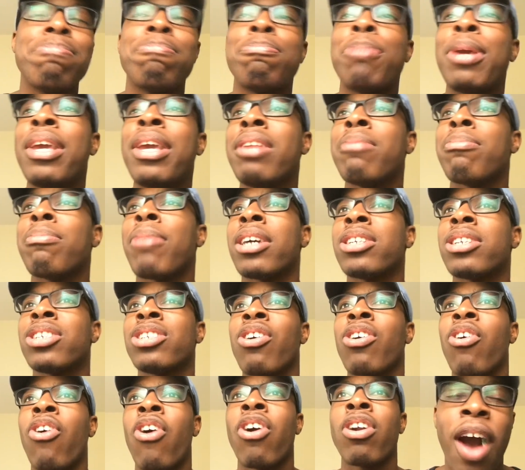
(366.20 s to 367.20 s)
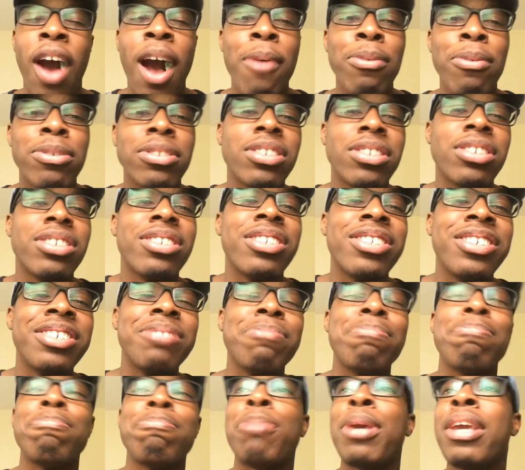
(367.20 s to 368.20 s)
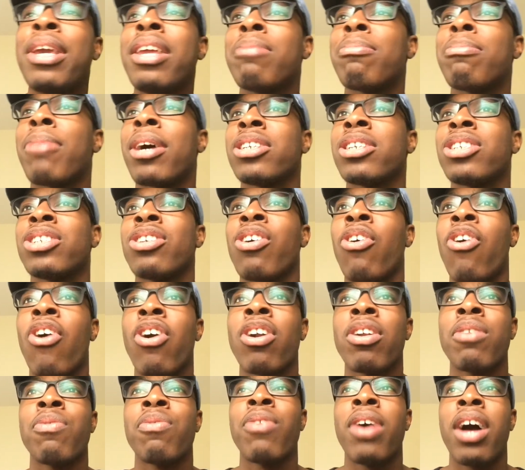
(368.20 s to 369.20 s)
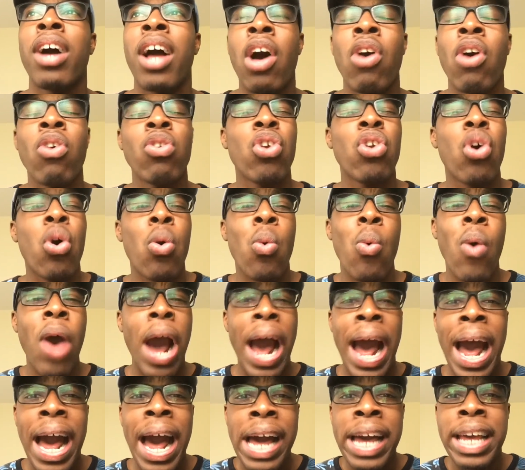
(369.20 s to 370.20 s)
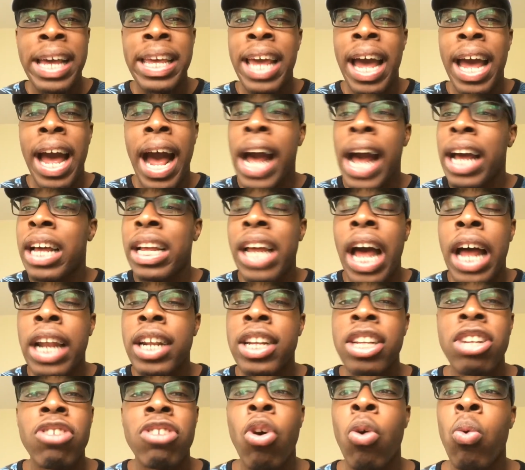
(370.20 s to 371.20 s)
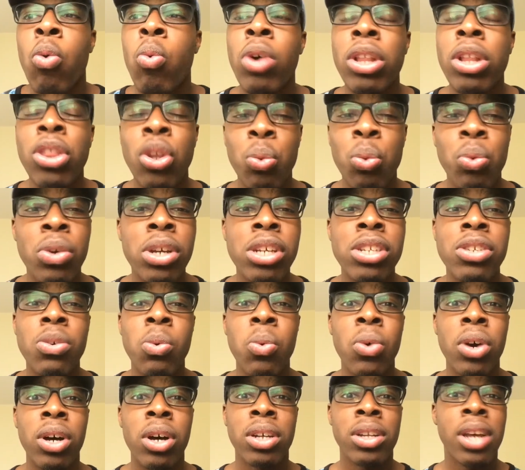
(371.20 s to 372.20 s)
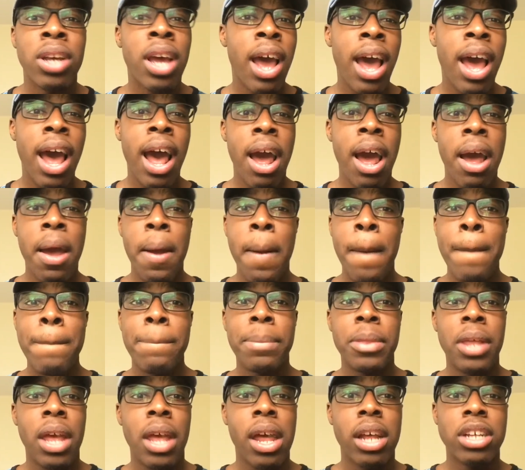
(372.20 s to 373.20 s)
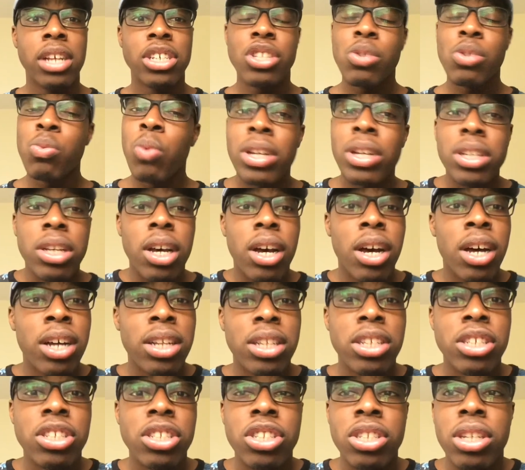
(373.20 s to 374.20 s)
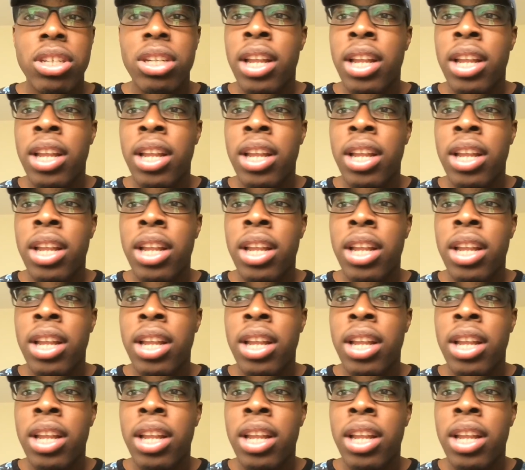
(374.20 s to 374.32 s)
Beating my shit hard. I was beating my shit hard. If I don't know why, I didn't know what the reason was. She wasn't ugly.